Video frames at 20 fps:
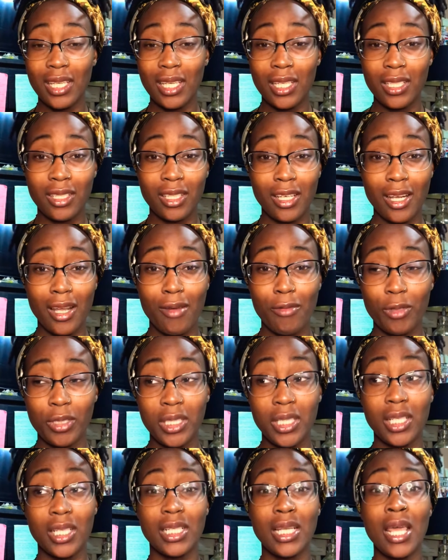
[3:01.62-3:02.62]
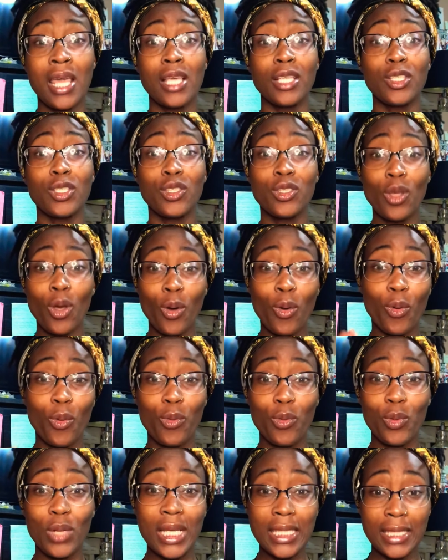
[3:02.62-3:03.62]
each and every single day. So
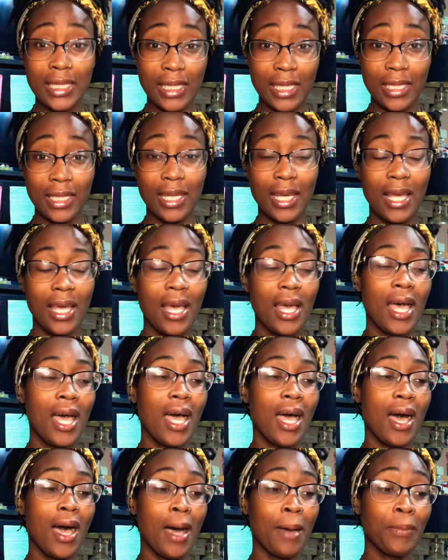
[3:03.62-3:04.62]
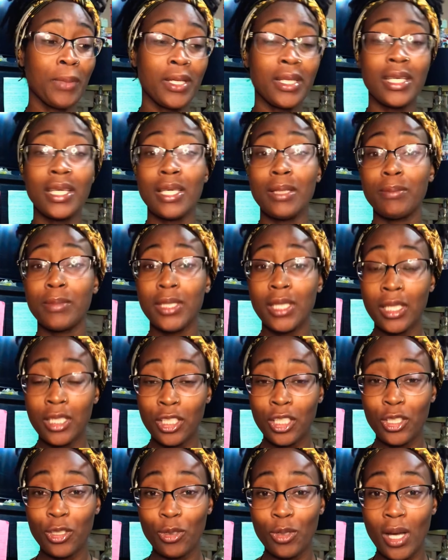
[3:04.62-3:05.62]
listen, I'm gonna keep
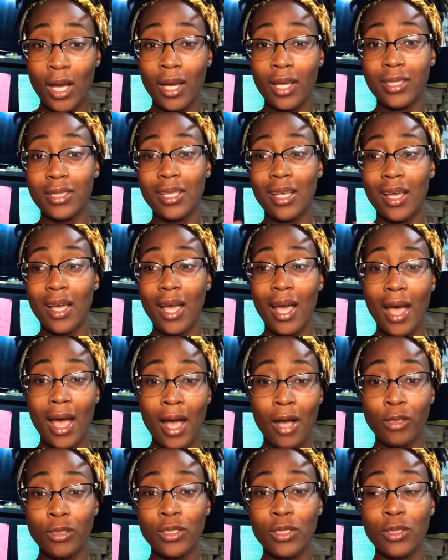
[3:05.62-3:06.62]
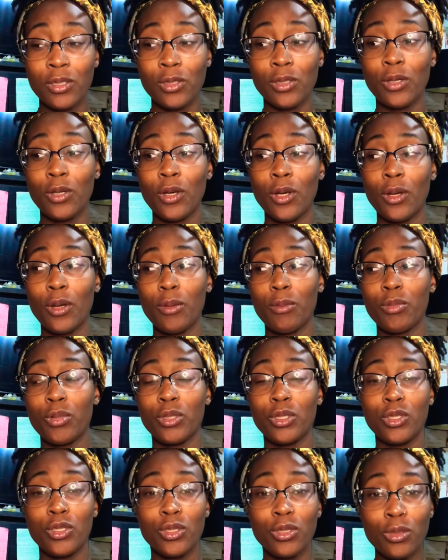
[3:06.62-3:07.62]
teaching you guys how to
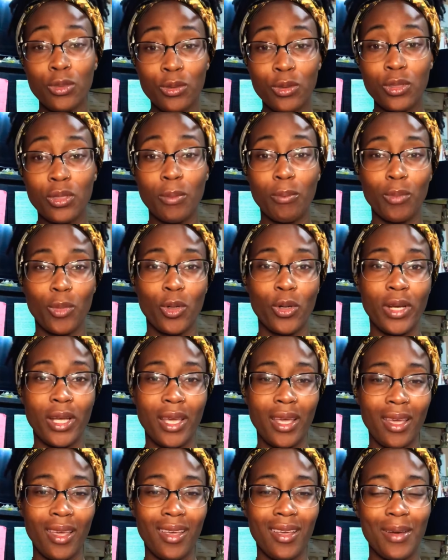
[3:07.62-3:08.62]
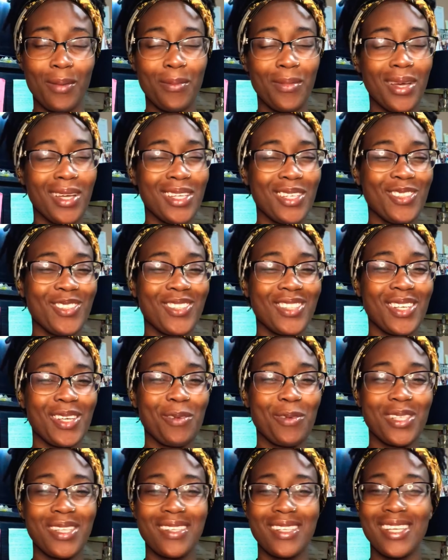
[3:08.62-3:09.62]
produce more income by
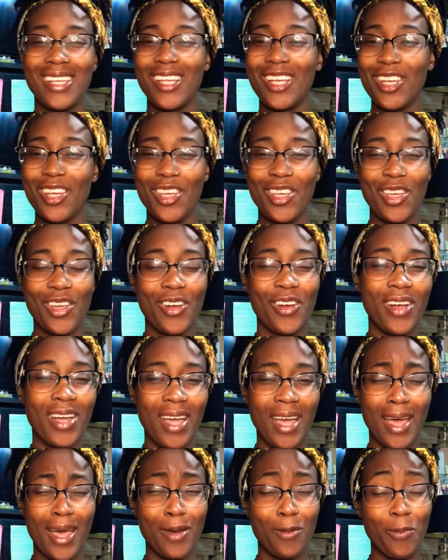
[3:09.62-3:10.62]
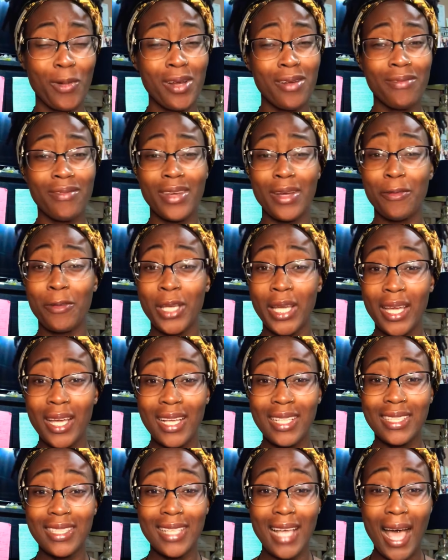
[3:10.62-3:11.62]
using what's in your hand. We are very
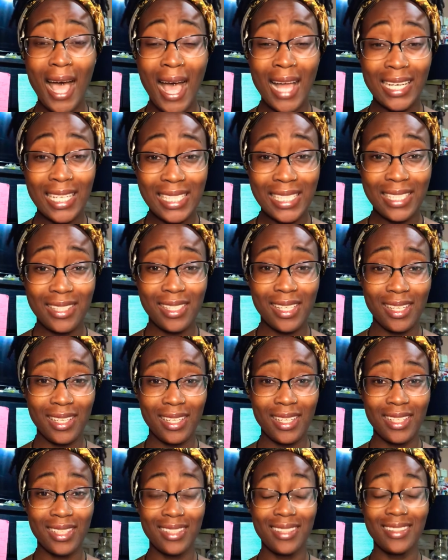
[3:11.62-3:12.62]
talented,